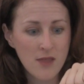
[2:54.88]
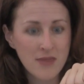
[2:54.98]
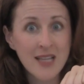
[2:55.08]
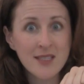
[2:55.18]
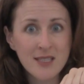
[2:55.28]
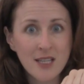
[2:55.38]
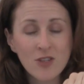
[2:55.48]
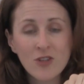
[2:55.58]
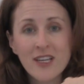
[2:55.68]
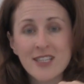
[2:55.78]
That
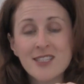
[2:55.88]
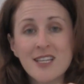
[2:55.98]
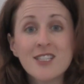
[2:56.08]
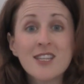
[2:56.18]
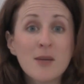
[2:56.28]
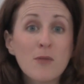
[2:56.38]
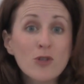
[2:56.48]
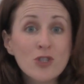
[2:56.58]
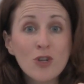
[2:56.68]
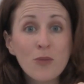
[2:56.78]
signal gets sent to the
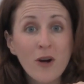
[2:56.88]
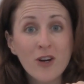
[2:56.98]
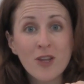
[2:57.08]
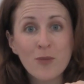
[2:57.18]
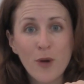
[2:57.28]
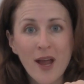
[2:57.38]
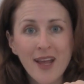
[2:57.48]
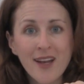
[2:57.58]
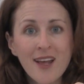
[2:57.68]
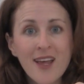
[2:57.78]
emotional part of the
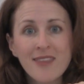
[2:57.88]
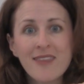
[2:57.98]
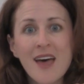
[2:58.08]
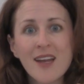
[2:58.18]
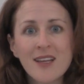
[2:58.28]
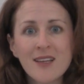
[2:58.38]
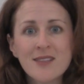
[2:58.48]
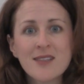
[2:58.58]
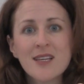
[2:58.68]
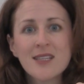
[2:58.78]
brain that
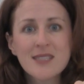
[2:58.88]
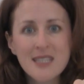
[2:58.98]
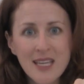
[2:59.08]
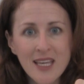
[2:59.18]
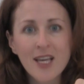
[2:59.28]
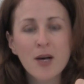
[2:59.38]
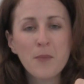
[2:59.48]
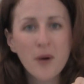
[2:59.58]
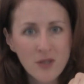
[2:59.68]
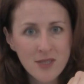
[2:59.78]
is seeking
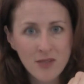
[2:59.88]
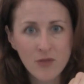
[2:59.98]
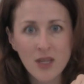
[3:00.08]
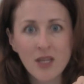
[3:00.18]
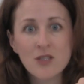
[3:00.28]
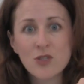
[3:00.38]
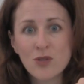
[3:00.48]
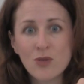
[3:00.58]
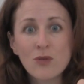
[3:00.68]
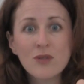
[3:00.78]
compulsively
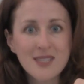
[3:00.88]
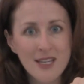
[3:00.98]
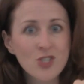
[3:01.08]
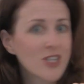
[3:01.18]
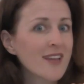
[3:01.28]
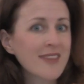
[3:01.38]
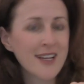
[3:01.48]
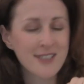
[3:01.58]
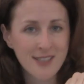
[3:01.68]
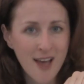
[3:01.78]
to satiate
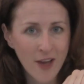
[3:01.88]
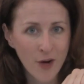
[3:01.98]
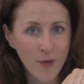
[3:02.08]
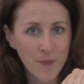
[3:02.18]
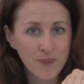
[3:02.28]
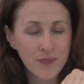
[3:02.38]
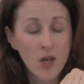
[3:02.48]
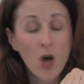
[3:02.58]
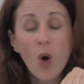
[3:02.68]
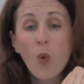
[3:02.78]
that desire.
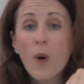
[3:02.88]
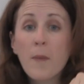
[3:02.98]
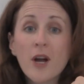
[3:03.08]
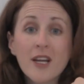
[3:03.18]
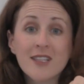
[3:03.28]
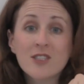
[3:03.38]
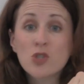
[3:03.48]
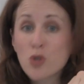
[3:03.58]
What part gets